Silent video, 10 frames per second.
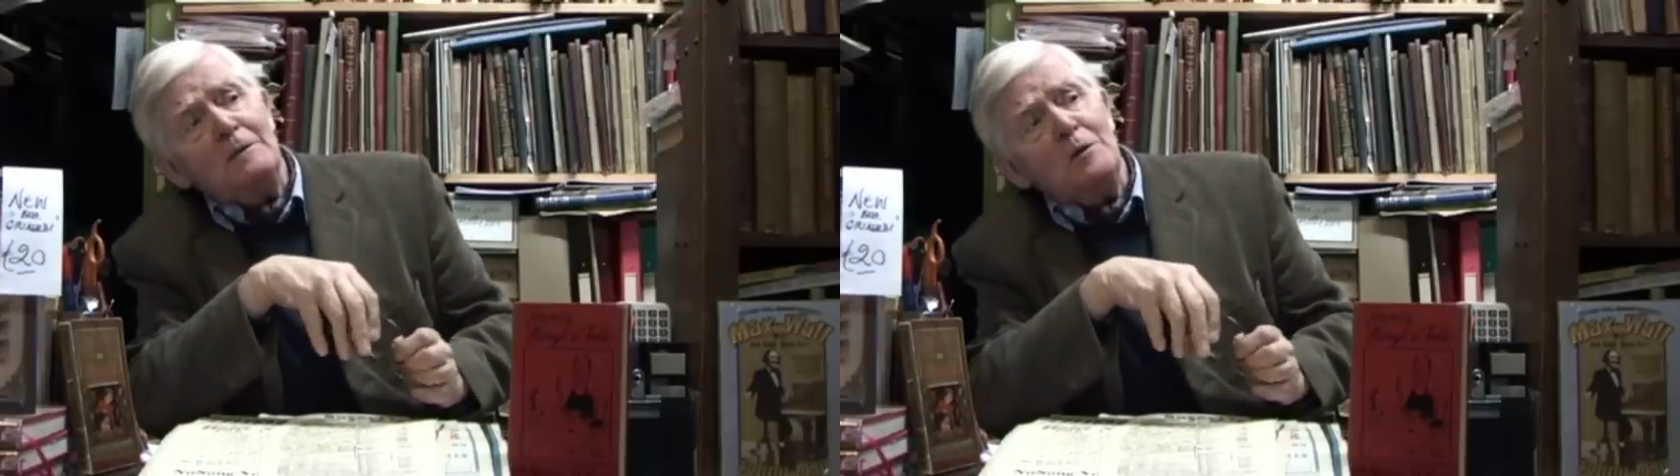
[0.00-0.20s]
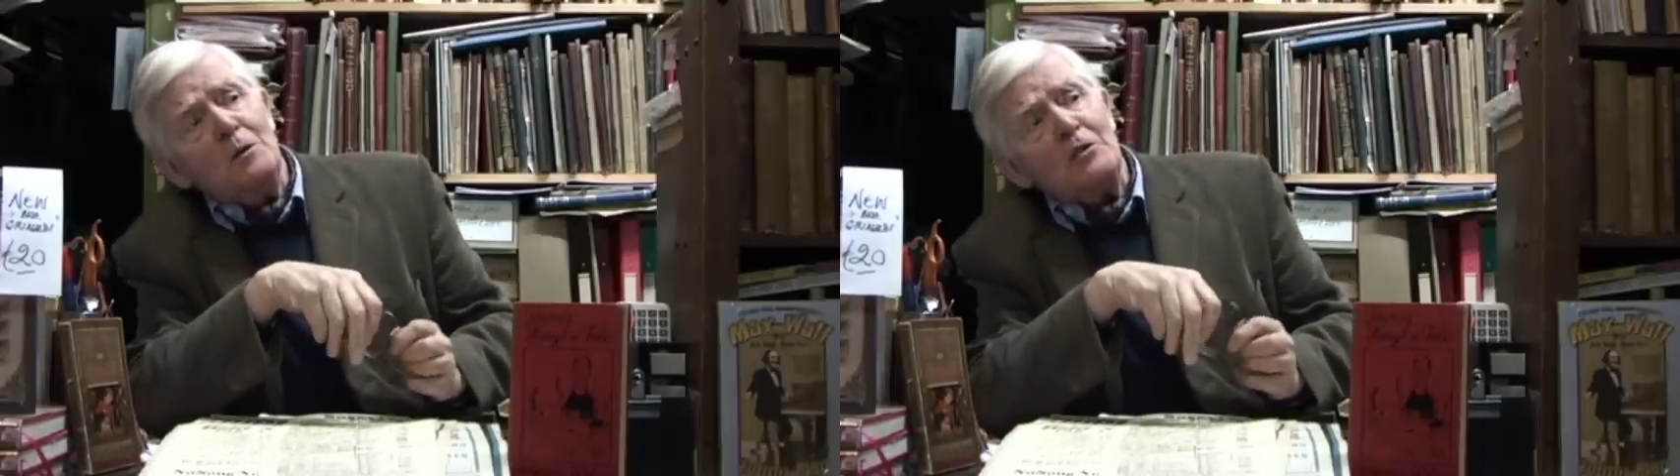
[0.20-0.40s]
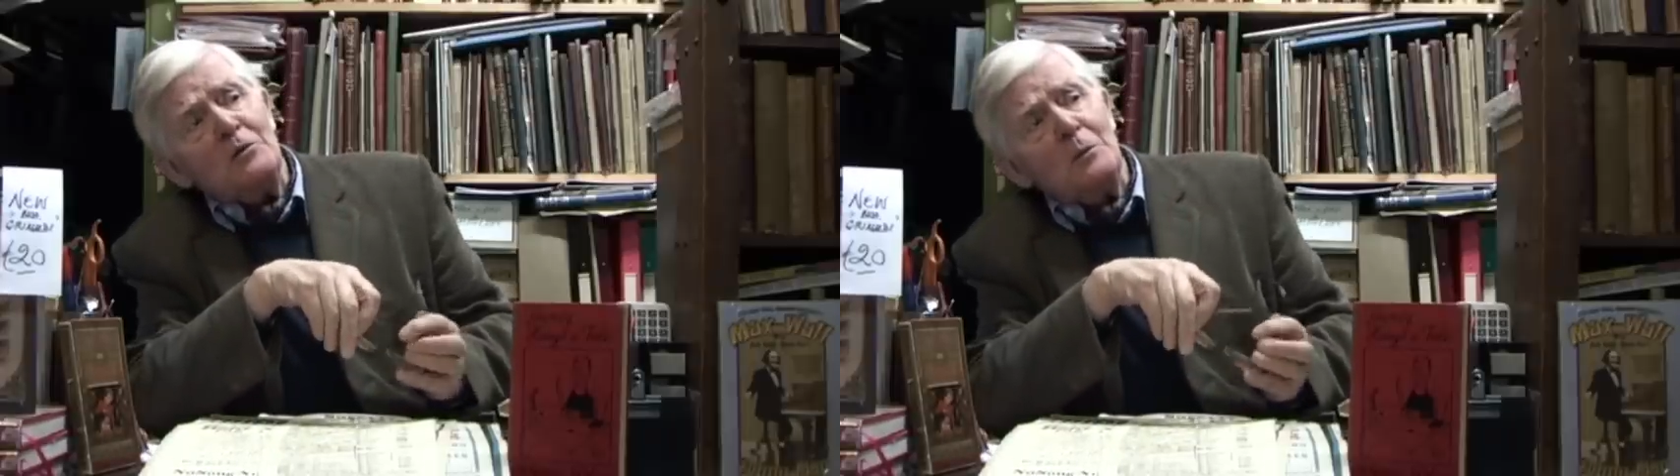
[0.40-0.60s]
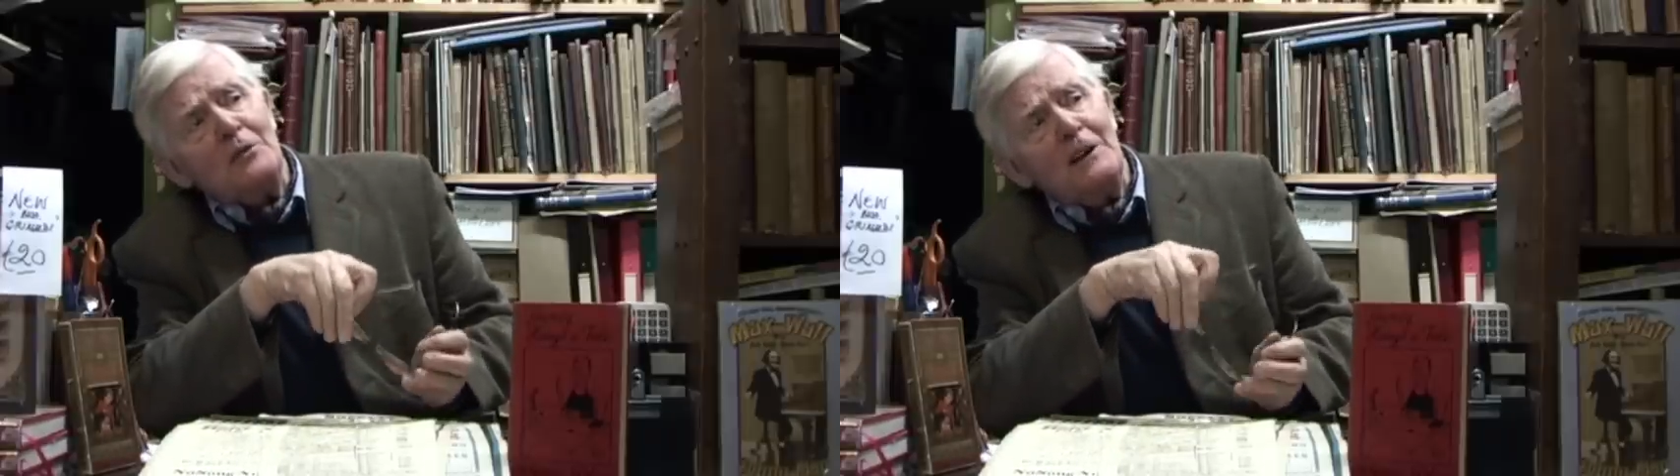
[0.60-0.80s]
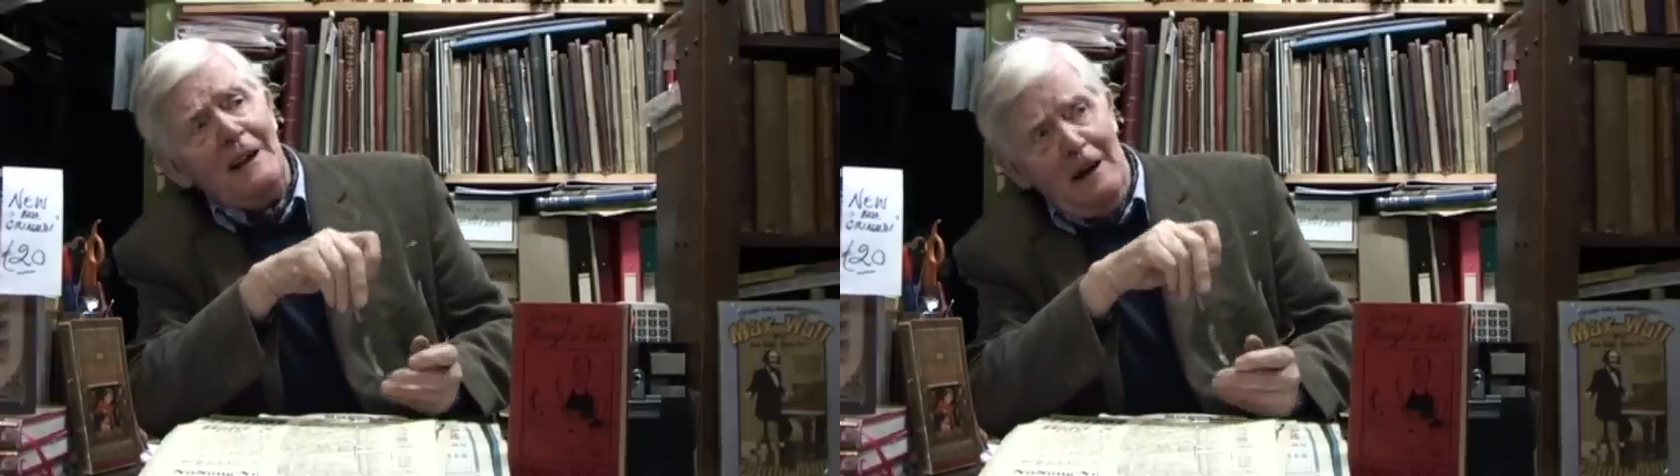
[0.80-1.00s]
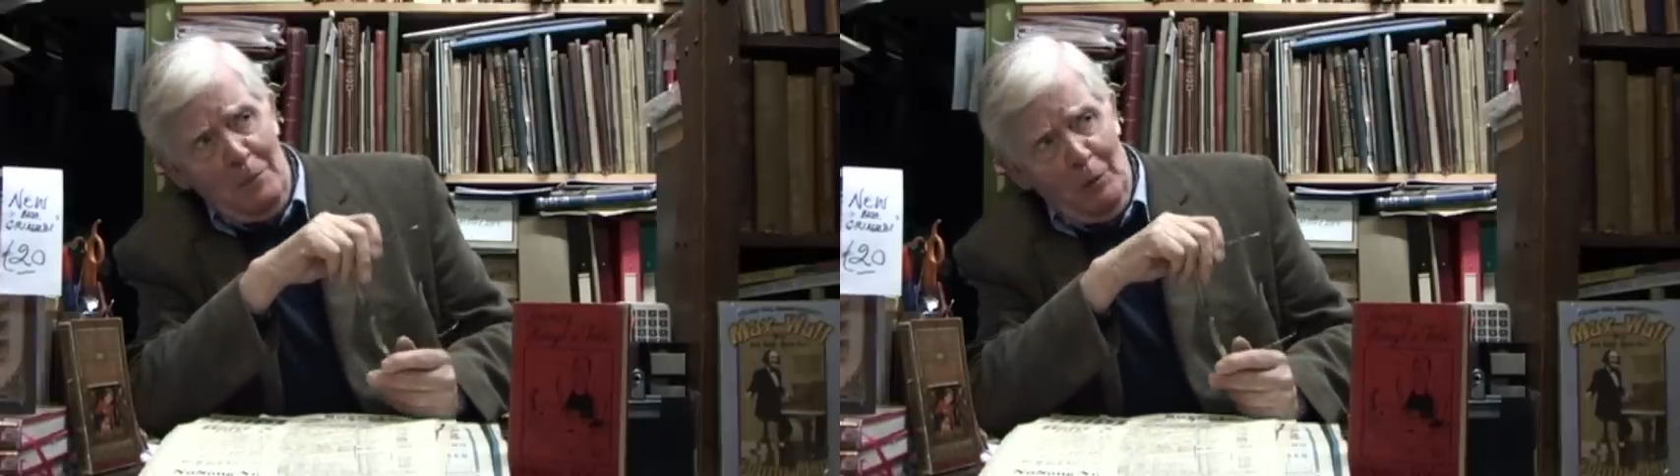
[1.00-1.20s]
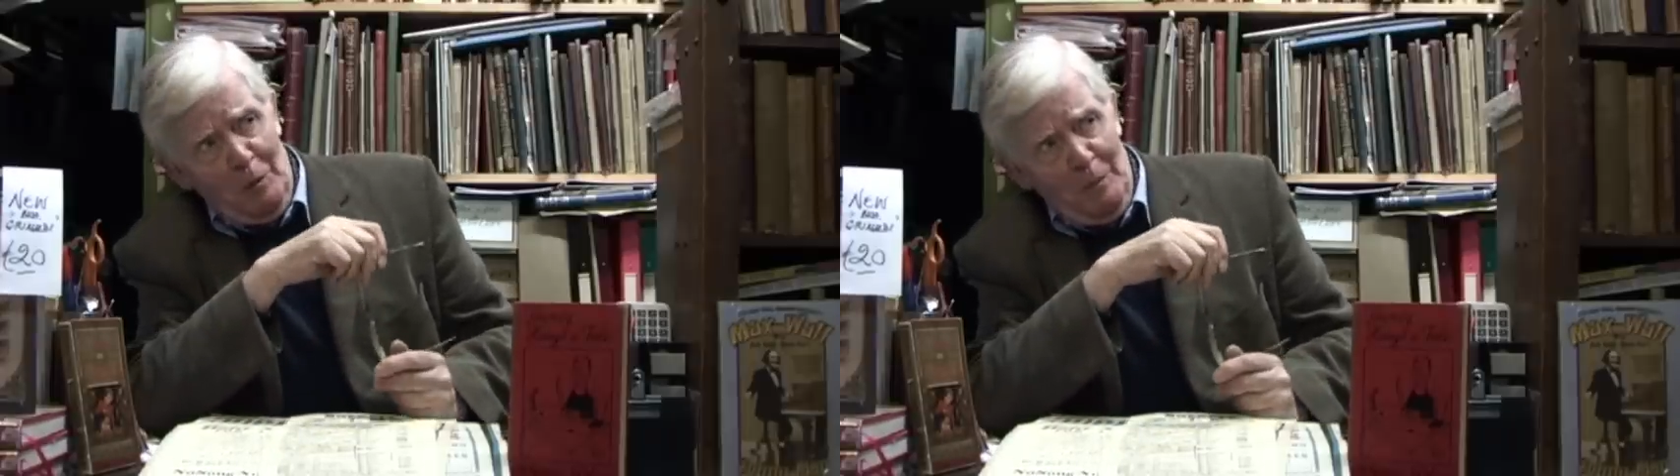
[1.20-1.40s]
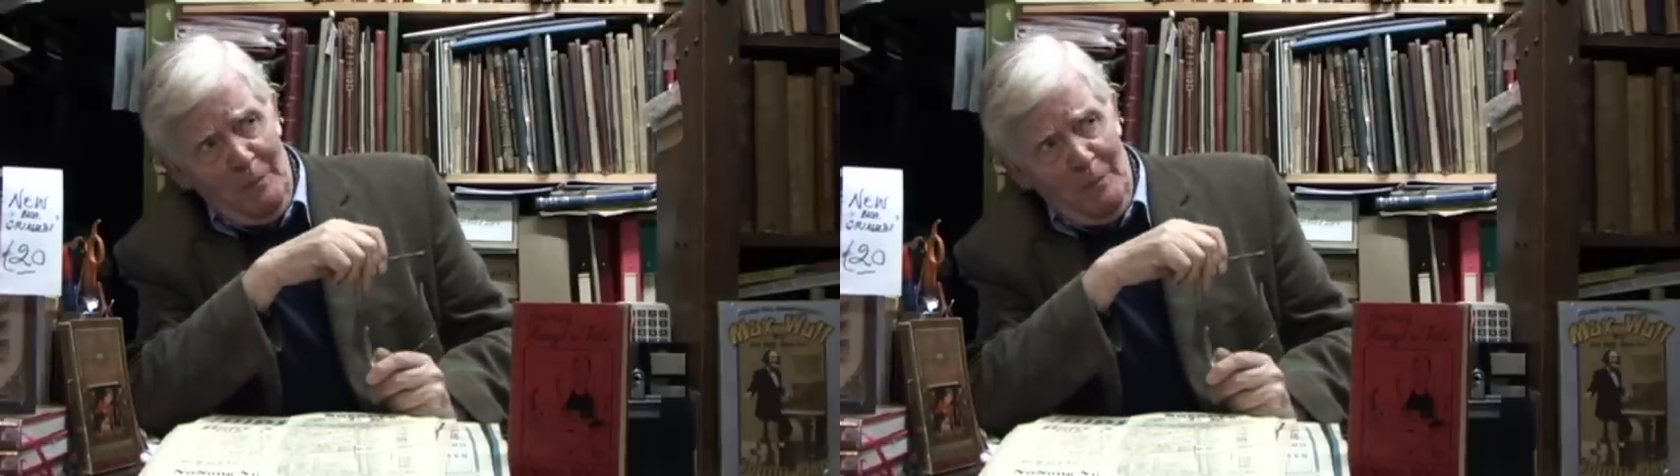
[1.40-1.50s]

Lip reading: Fawkes was unable.